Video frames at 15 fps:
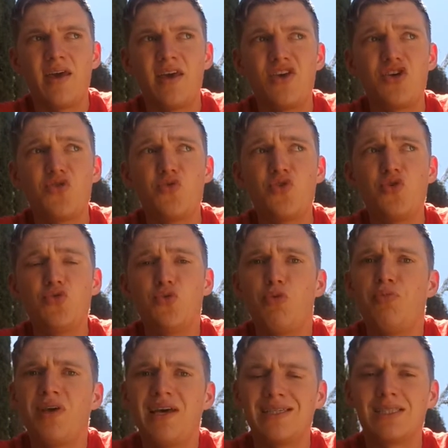You will
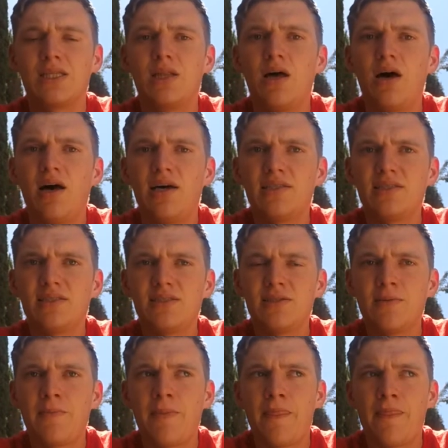be as lost
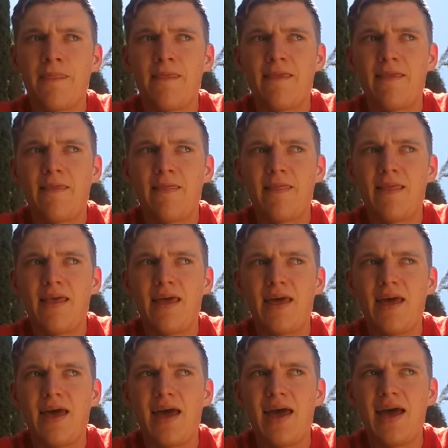
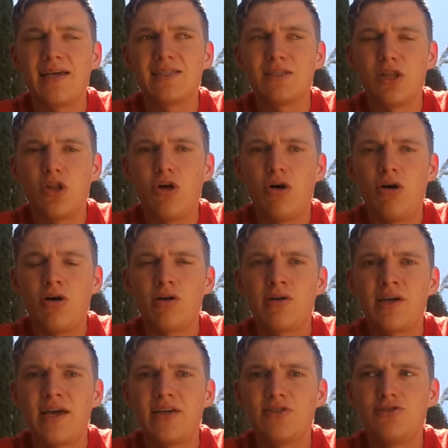as
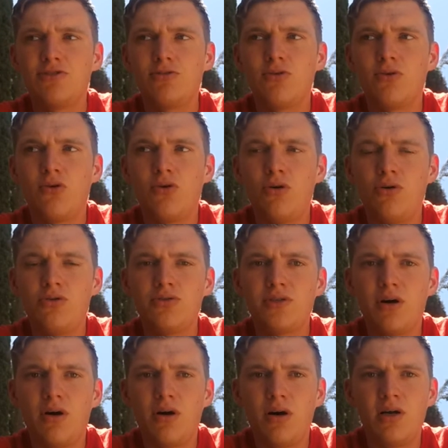long as you hold
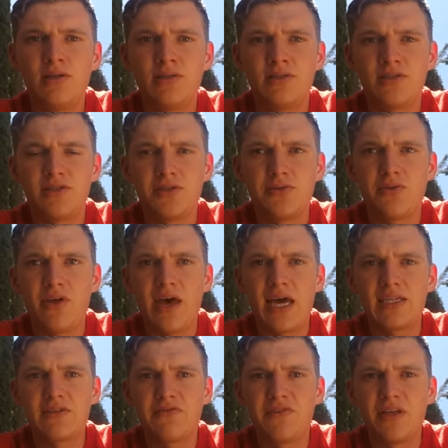on to
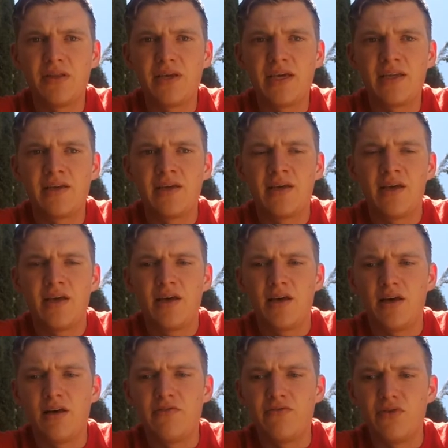that feeling
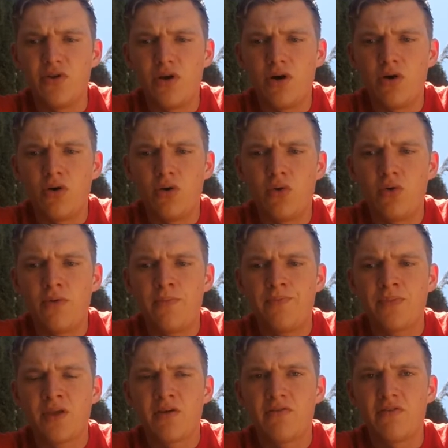of no
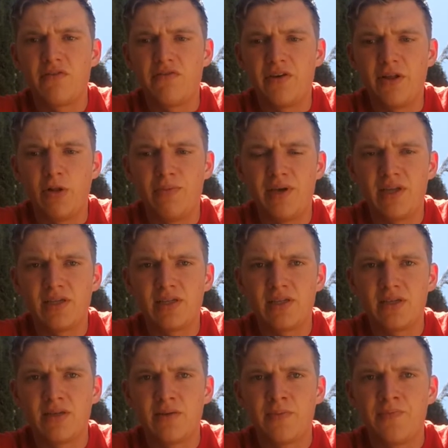fulfillment.
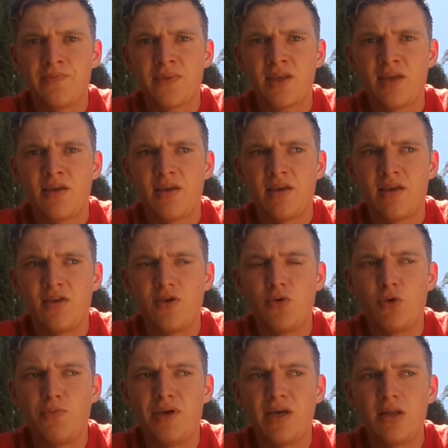You
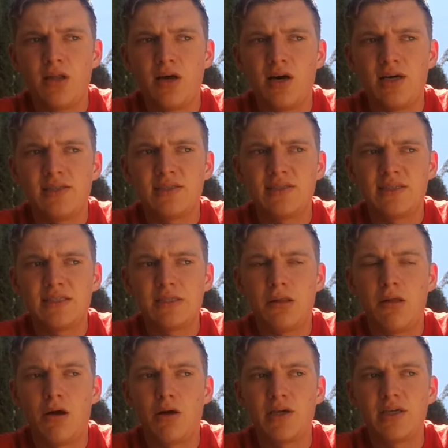will be lost as
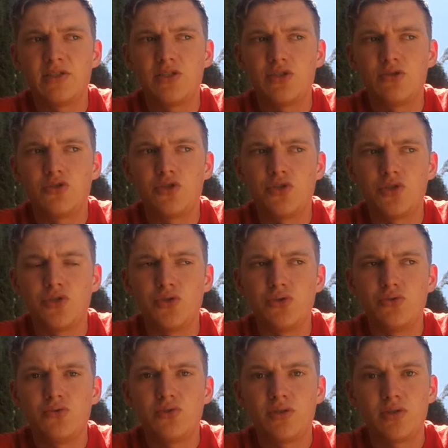long as you
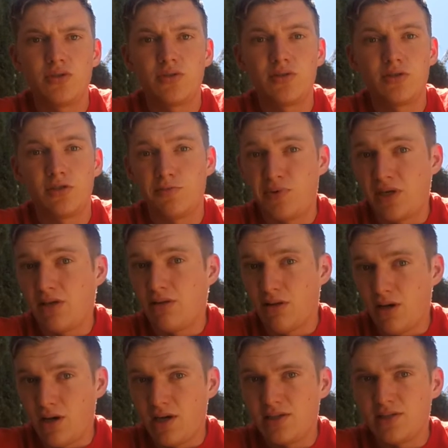choose to be
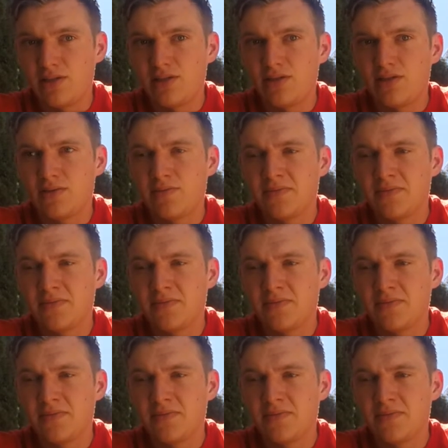lost.